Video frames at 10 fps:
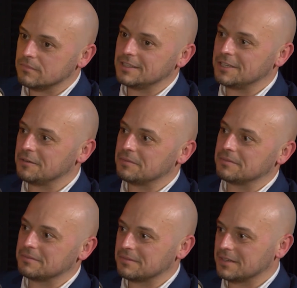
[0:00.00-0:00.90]
and
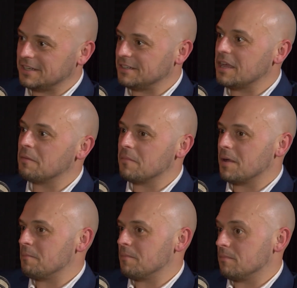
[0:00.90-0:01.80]

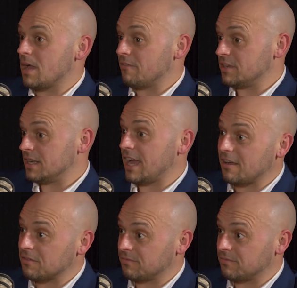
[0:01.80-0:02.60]
having that